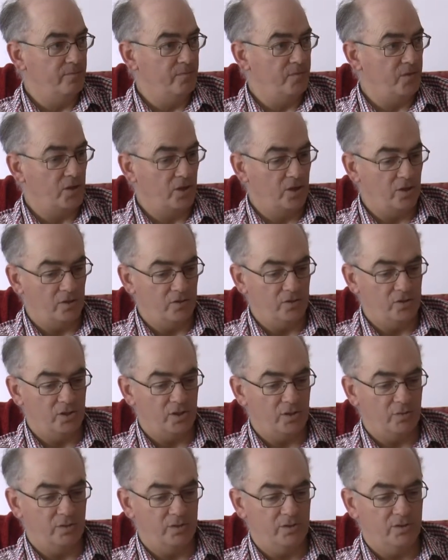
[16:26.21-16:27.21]
The
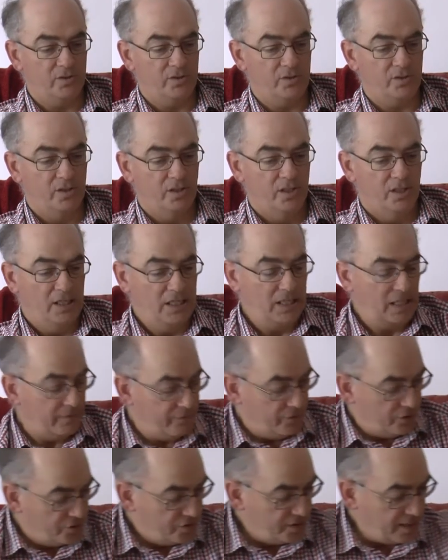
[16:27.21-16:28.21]
consequence of
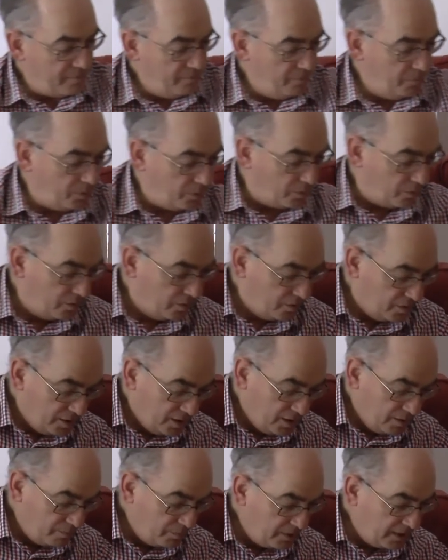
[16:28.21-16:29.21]
her temple
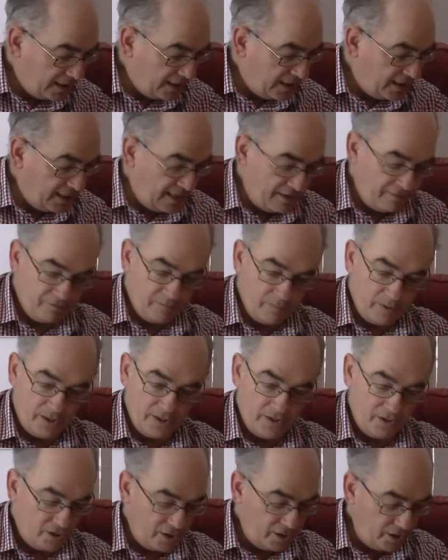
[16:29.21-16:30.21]
being left by
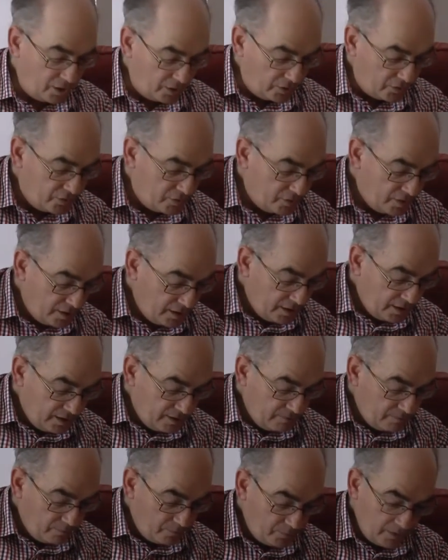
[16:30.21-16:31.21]
her God
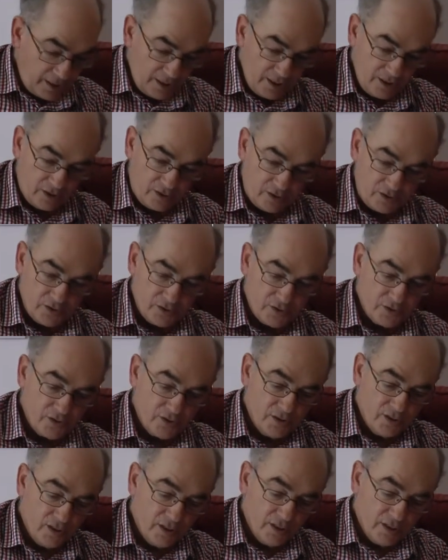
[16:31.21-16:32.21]
because
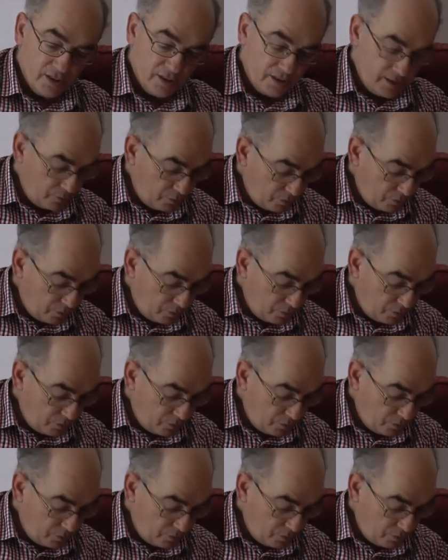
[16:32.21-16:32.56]
there